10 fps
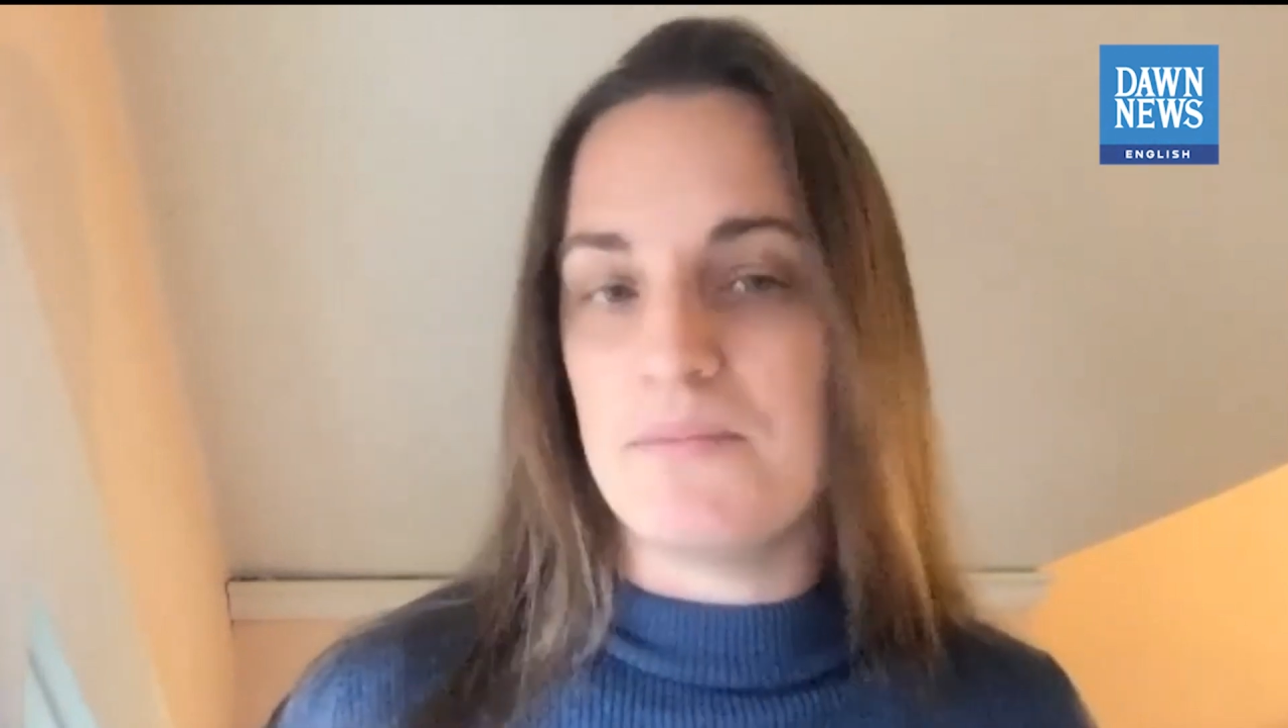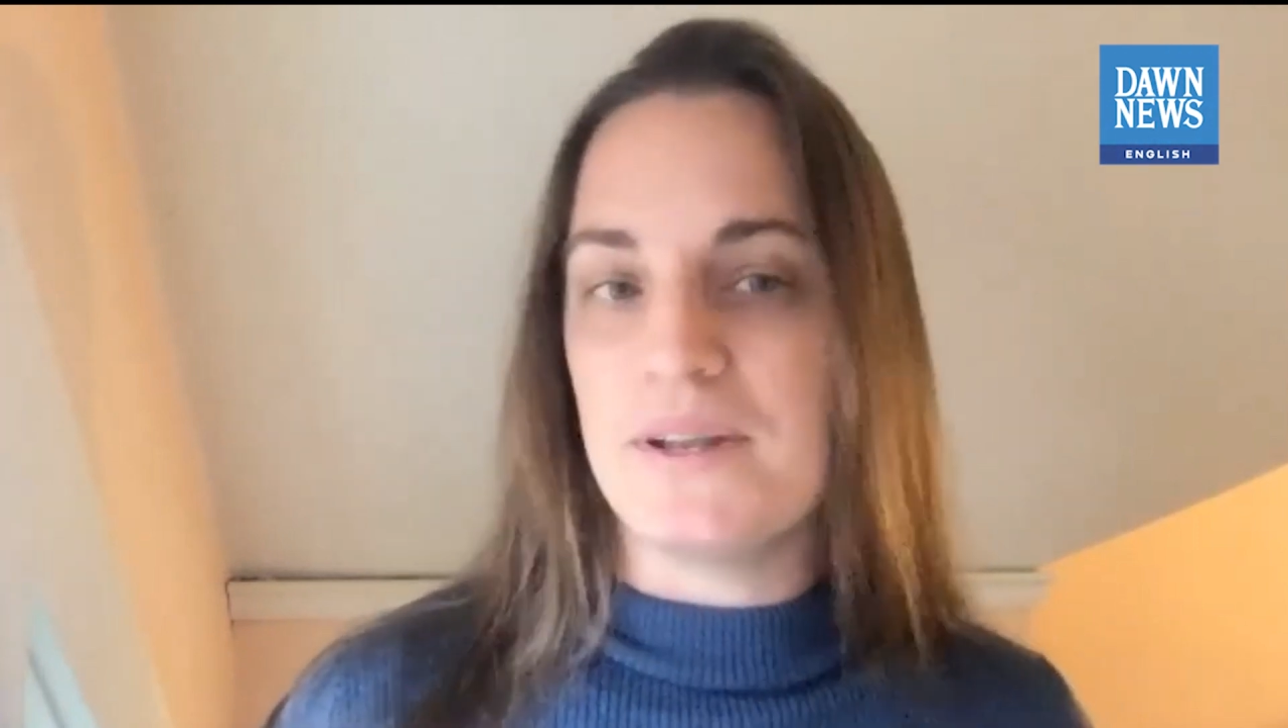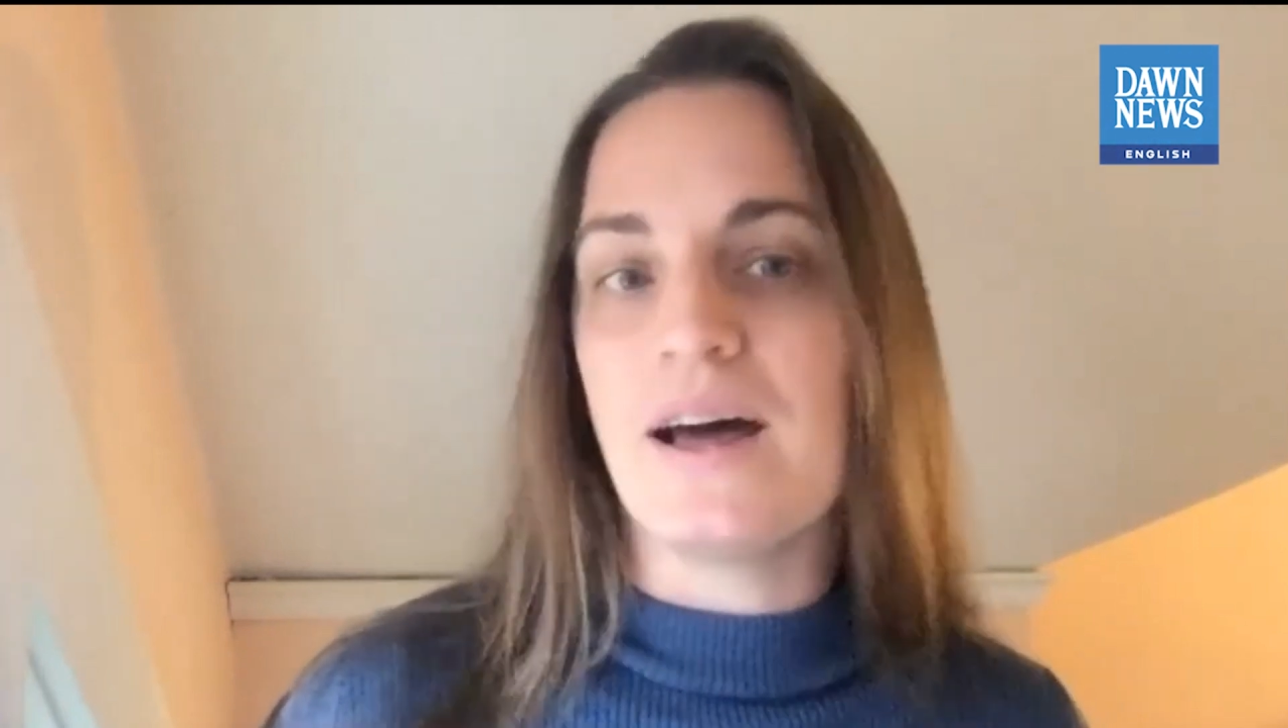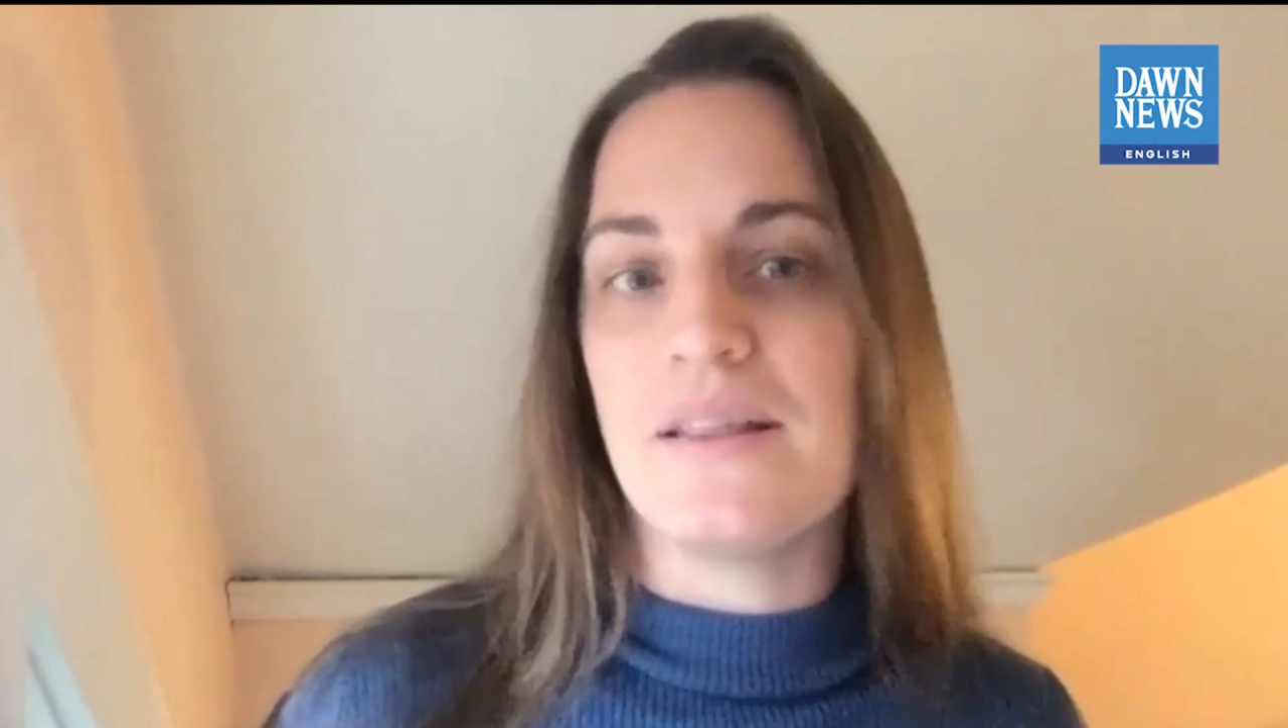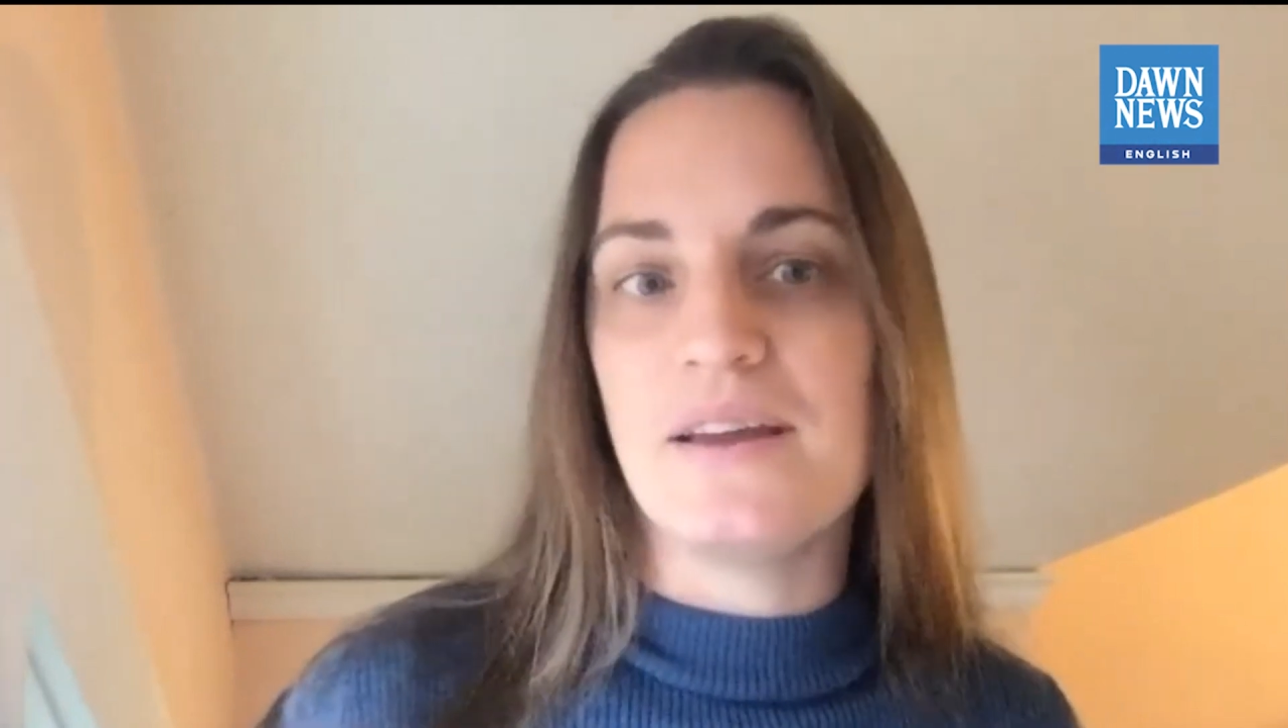but
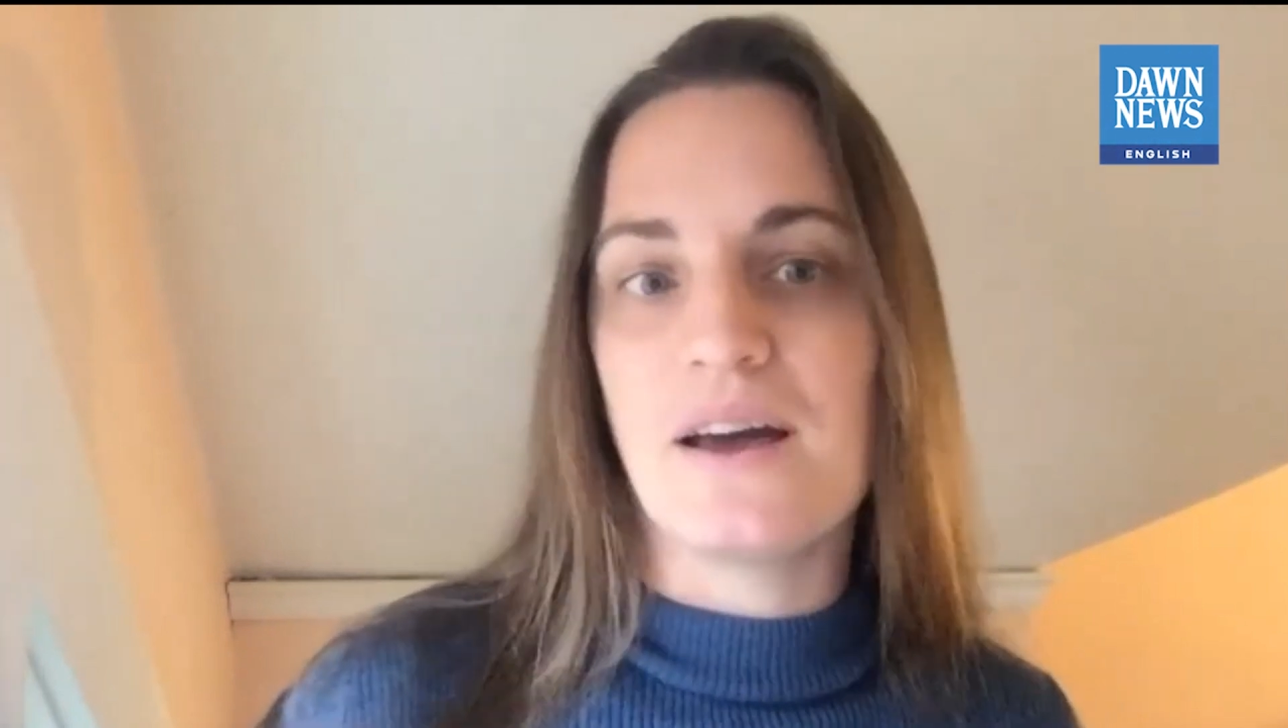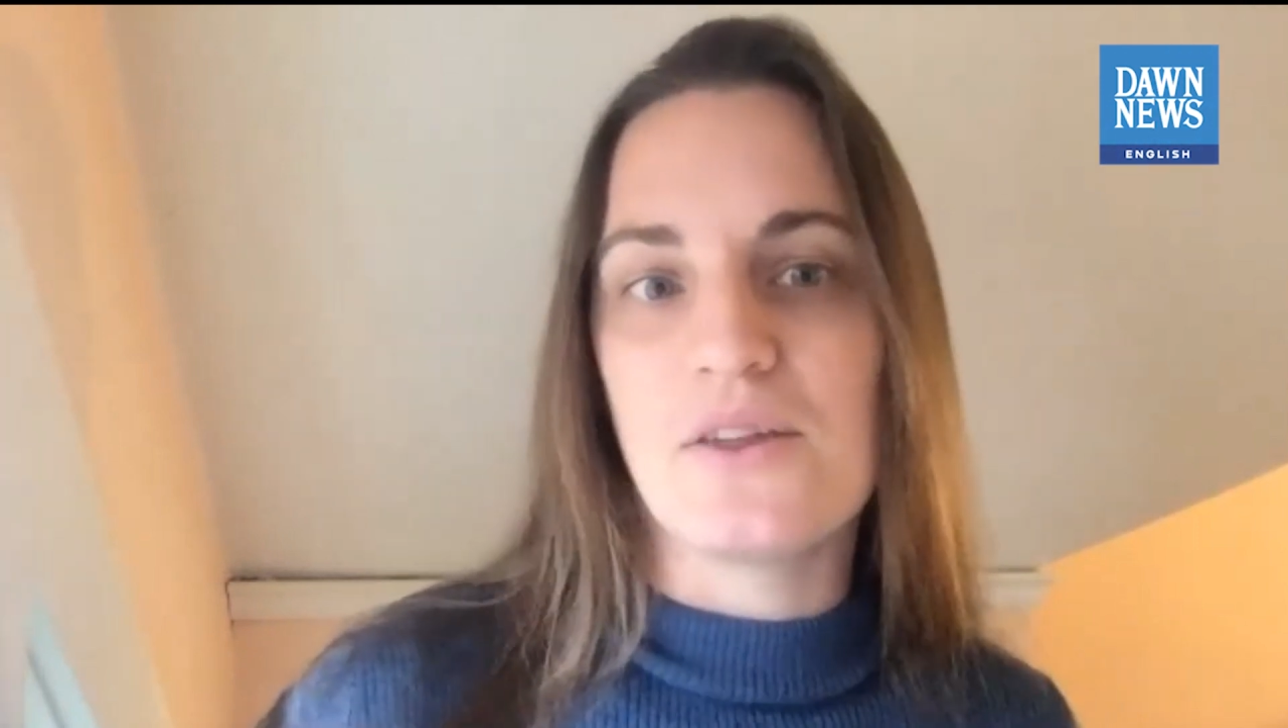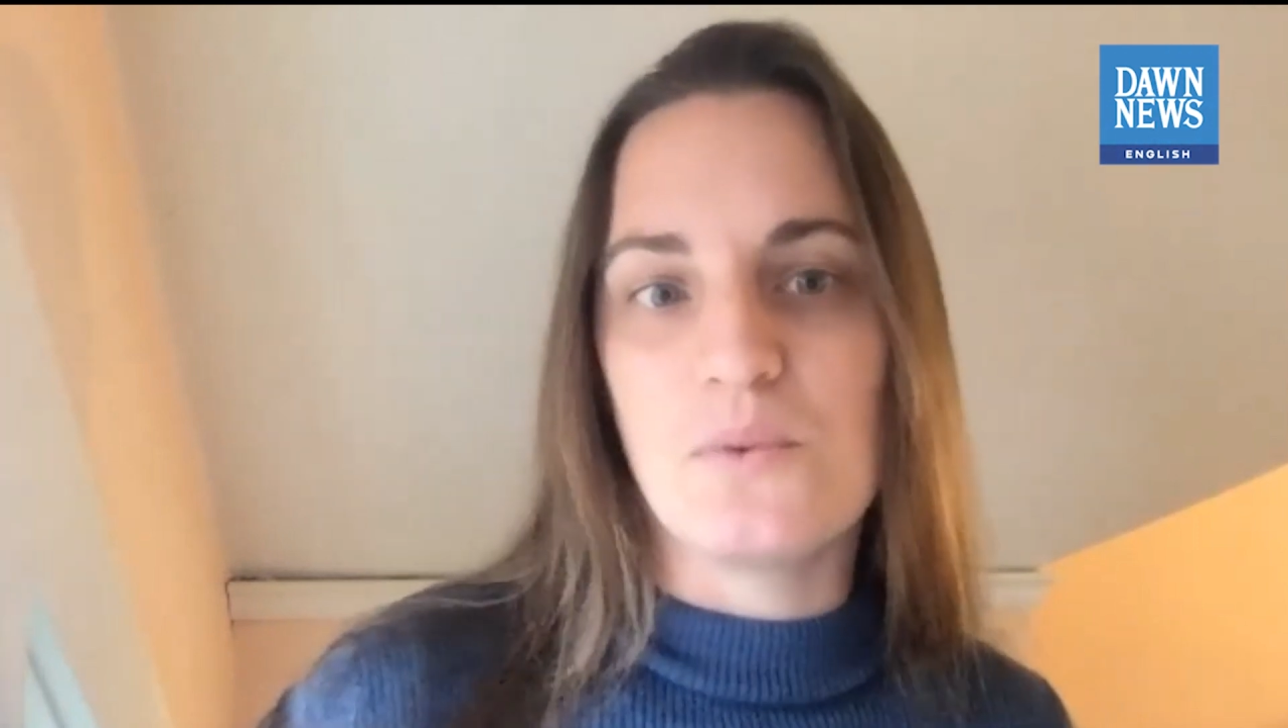not the other